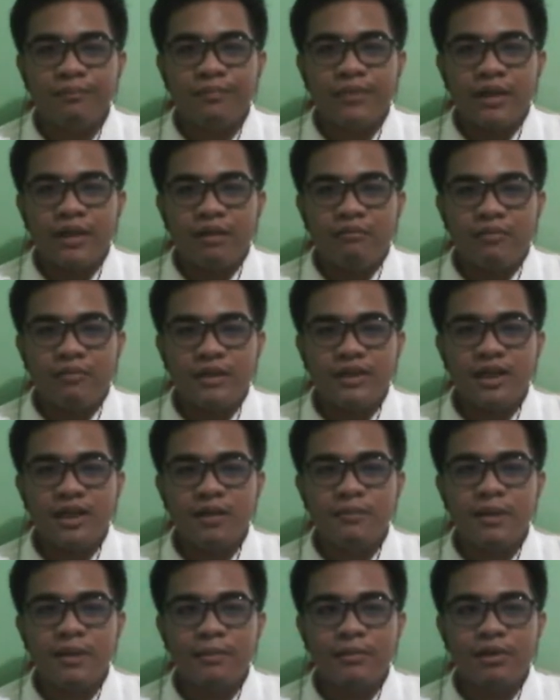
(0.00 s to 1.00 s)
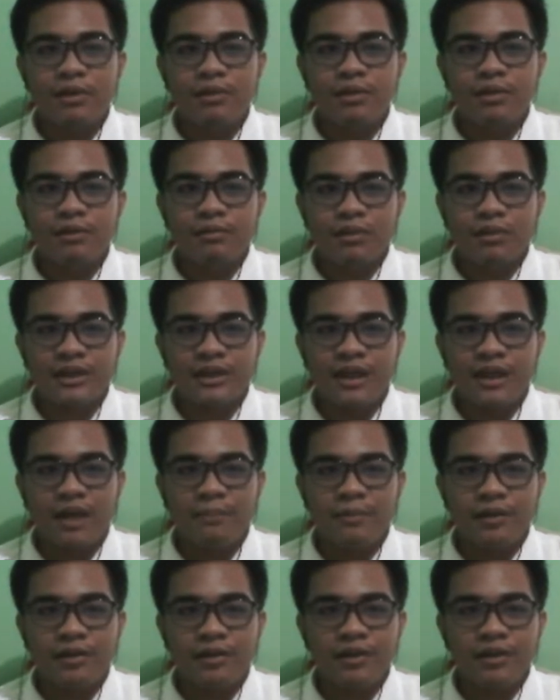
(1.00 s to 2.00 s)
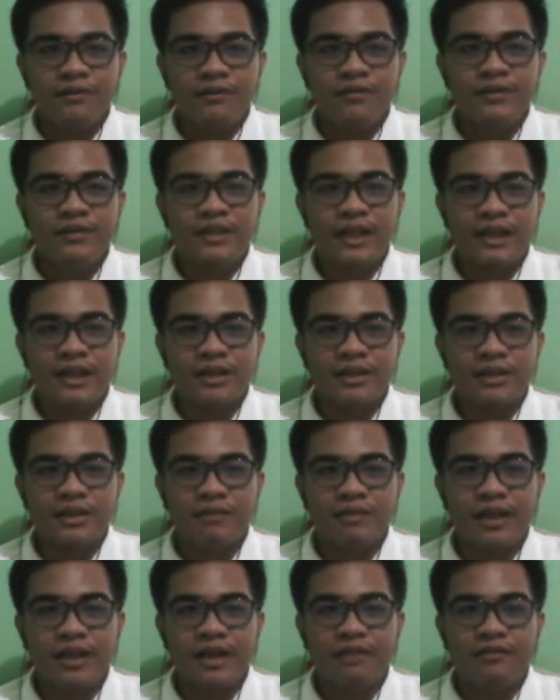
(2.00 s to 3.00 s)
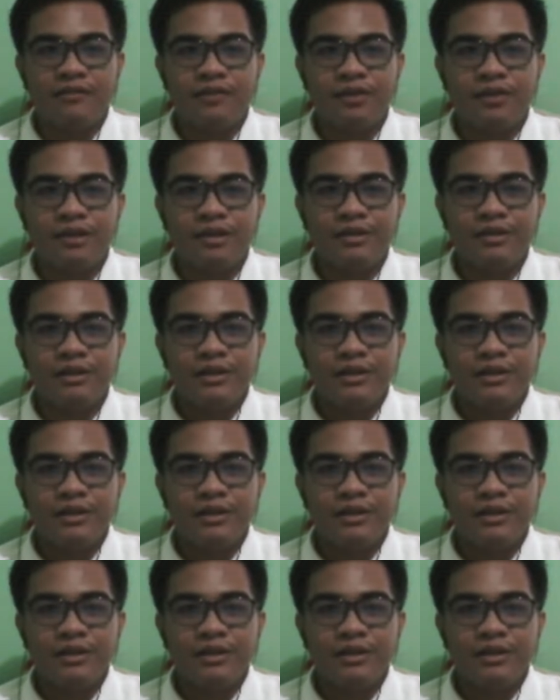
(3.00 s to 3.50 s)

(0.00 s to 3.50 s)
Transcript: while some of them go towards the upper curved section of the airfoil,